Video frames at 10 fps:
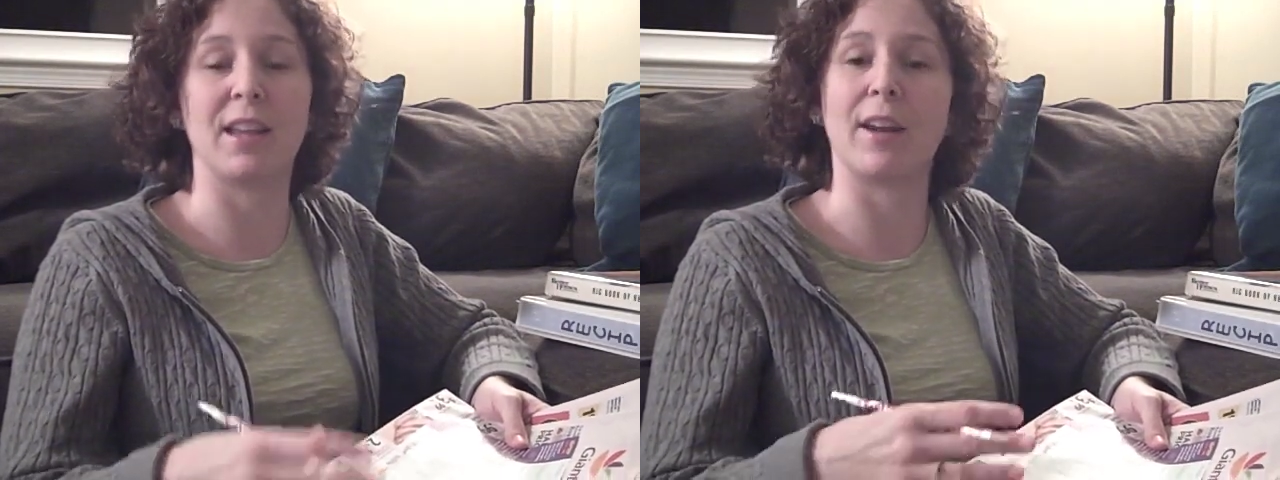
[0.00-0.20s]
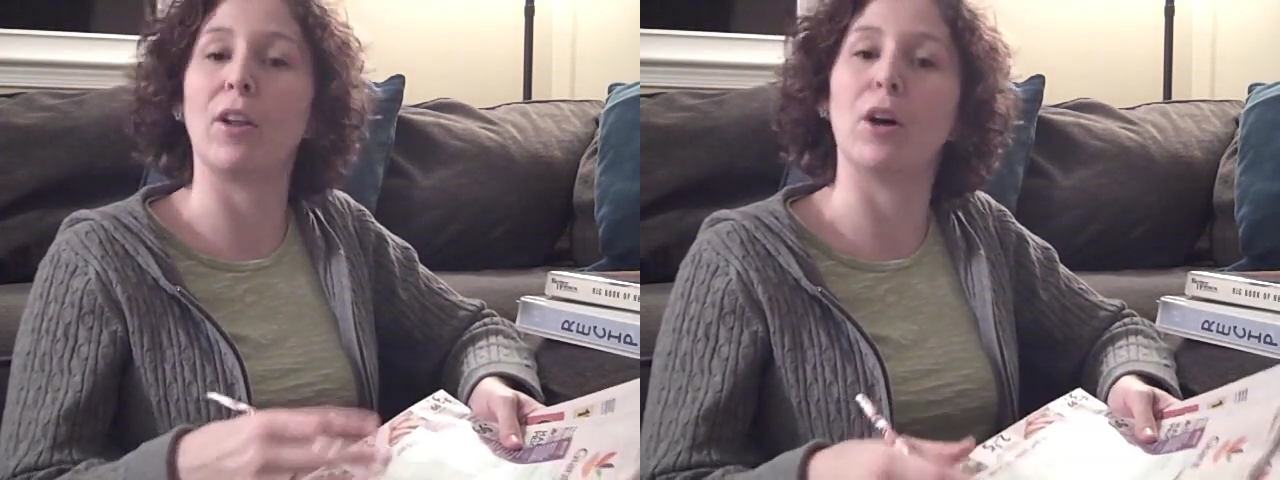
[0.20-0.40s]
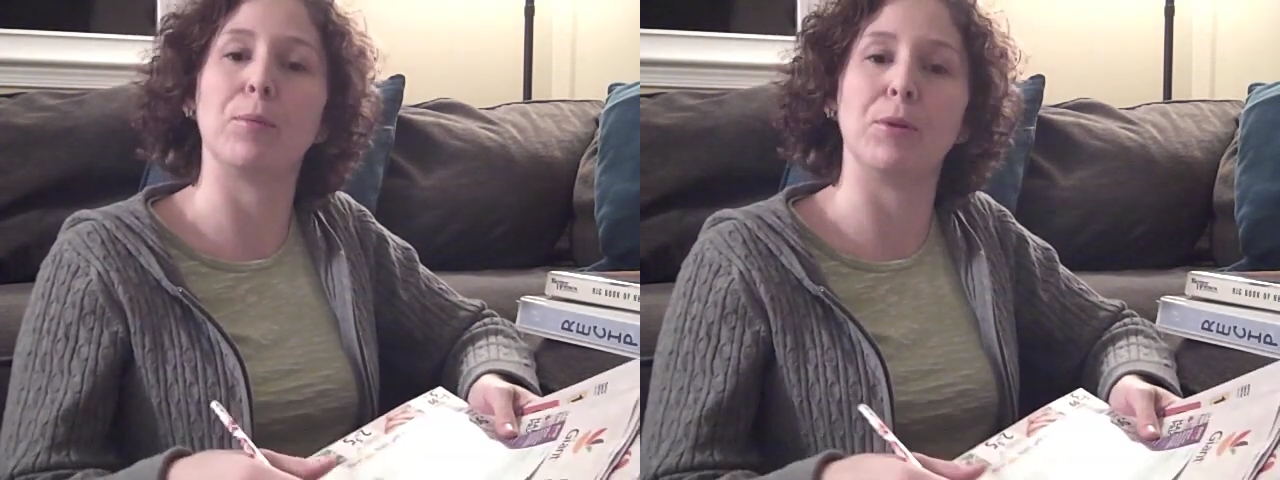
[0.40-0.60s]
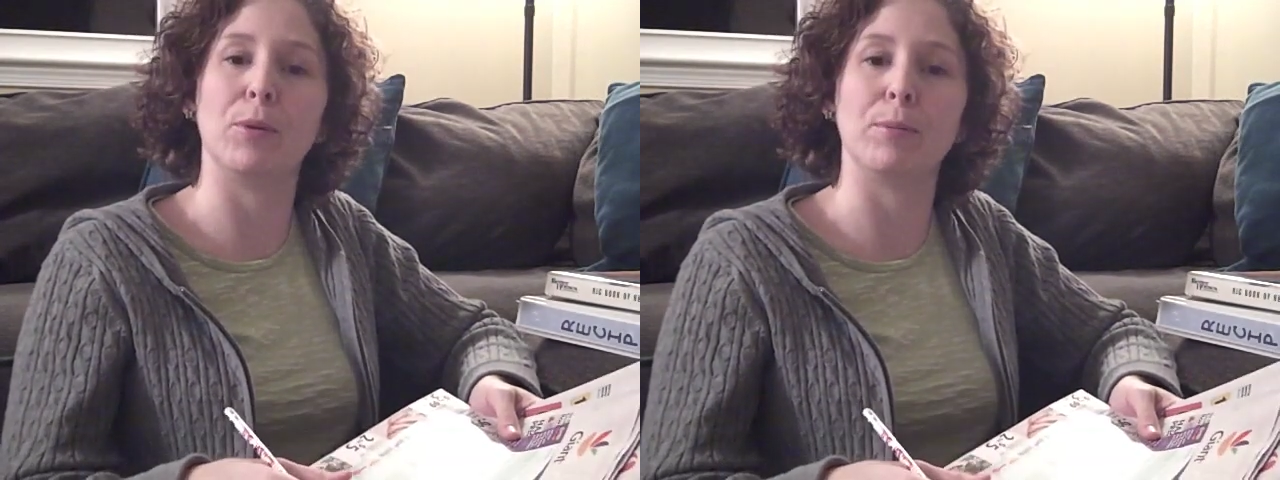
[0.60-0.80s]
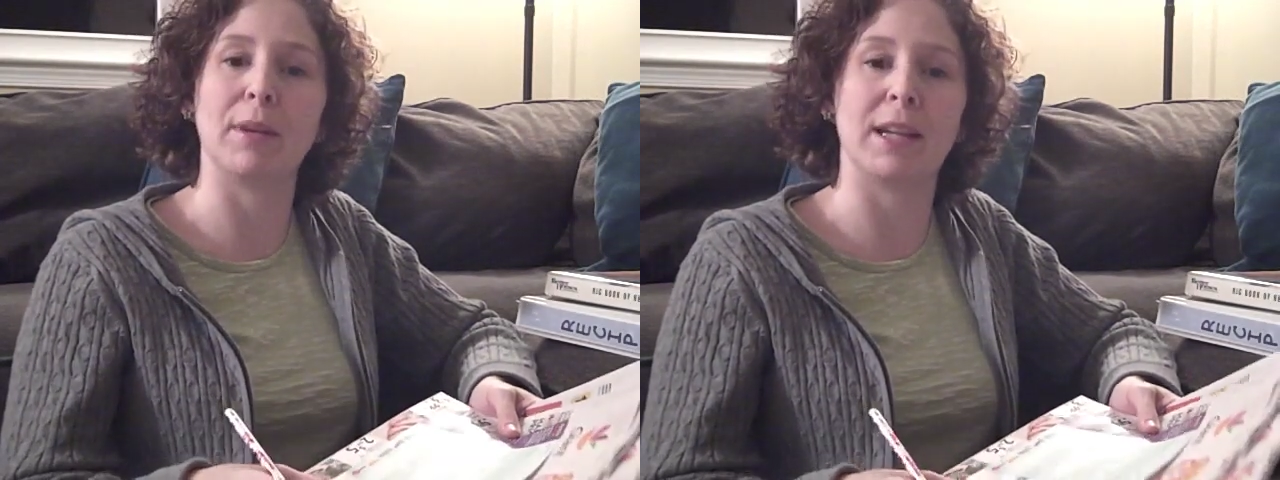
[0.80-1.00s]
and that'll help
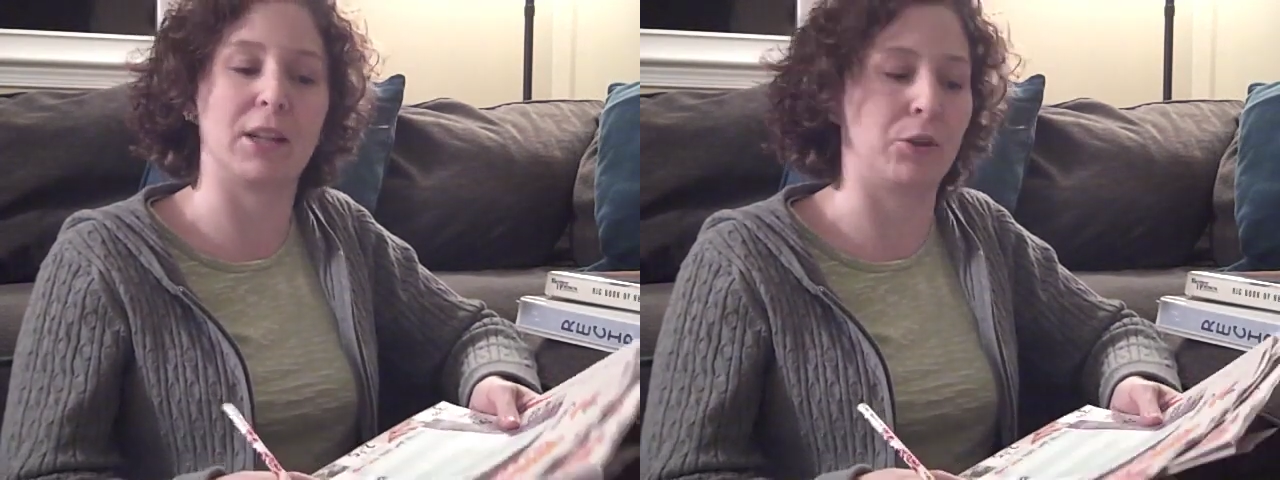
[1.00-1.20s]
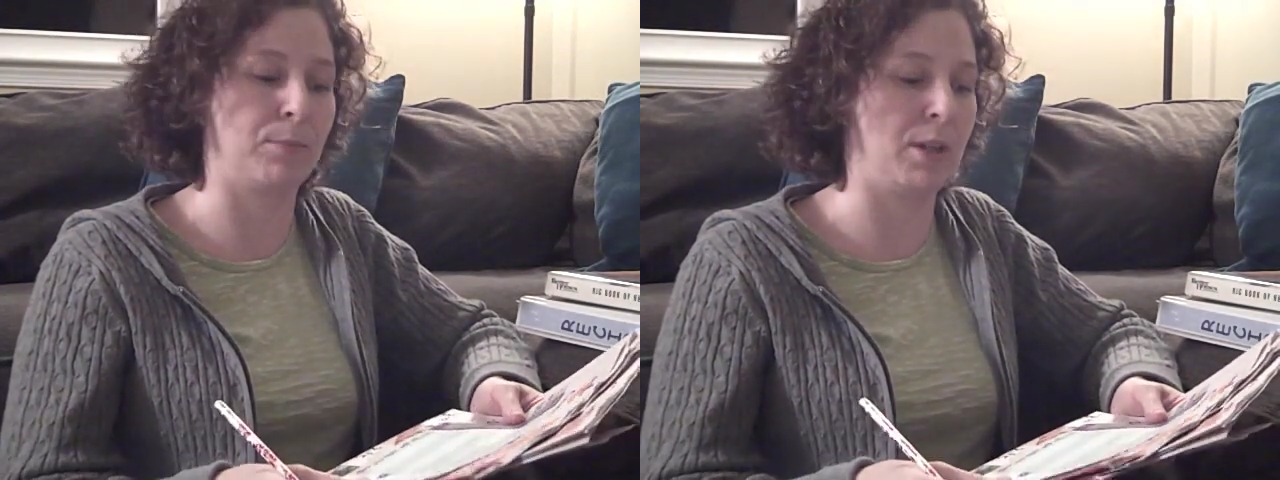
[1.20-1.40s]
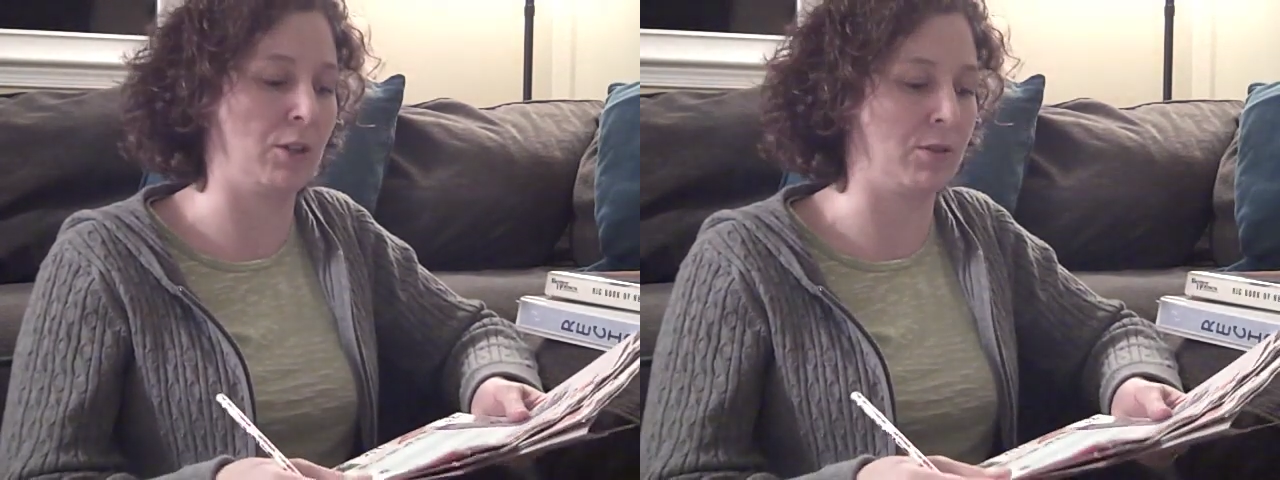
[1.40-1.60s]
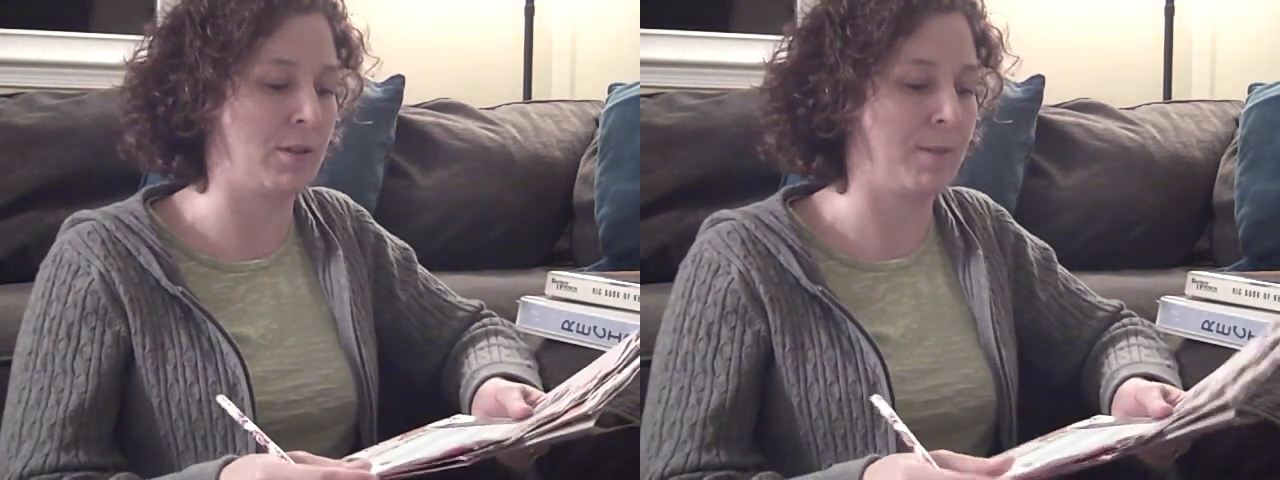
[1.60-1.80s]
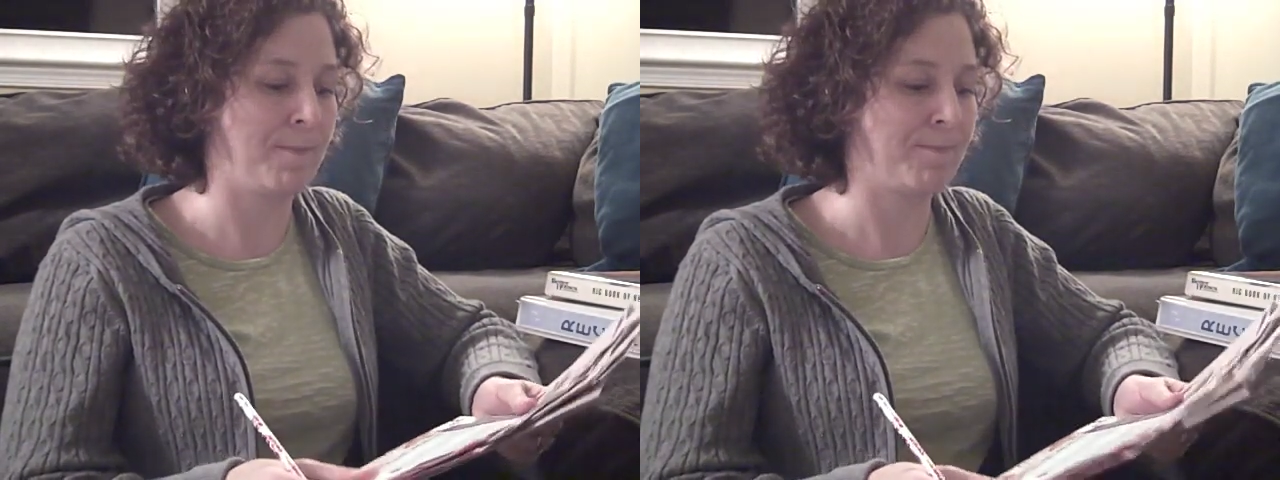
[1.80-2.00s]
you in planning your meals.